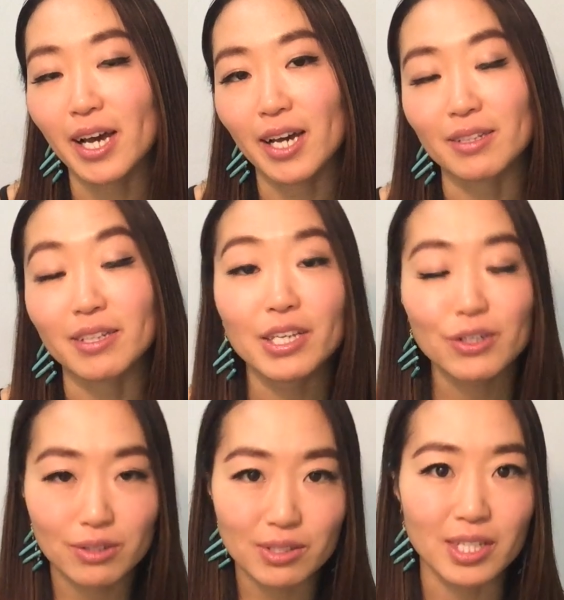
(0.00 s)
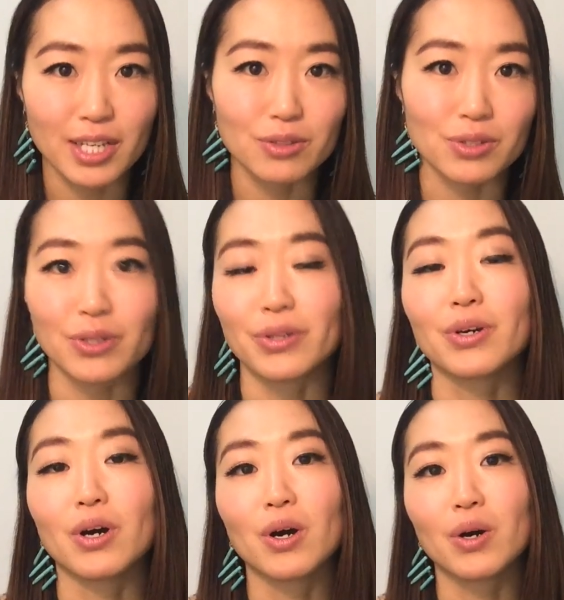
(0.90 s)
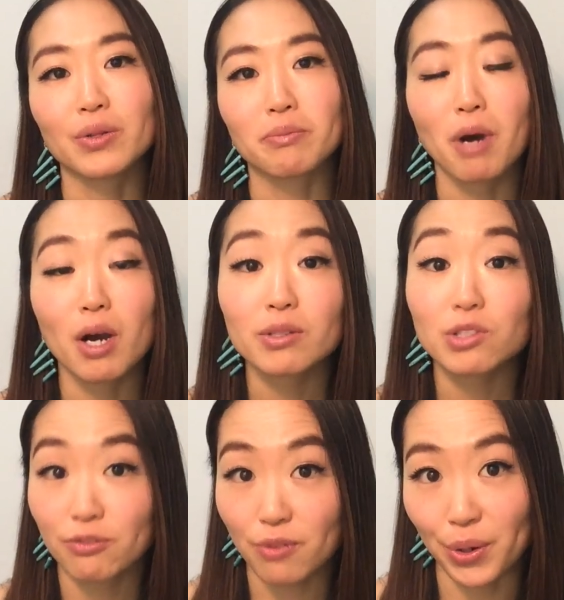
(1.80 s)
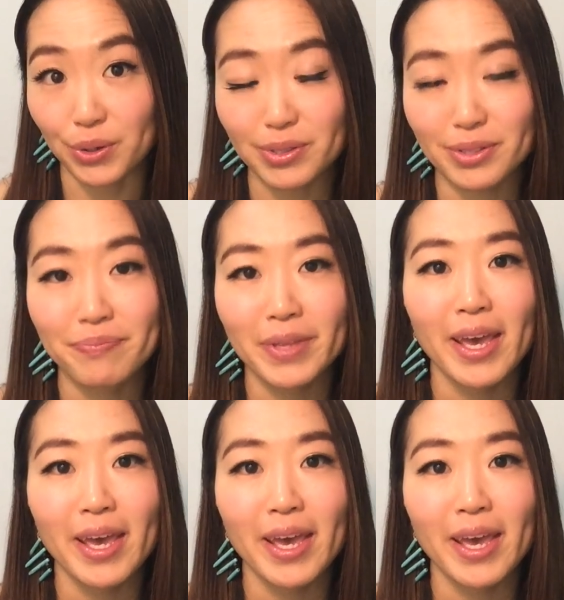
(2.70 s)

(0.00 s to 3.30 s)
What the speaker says: at Lincoln Center on March 1st.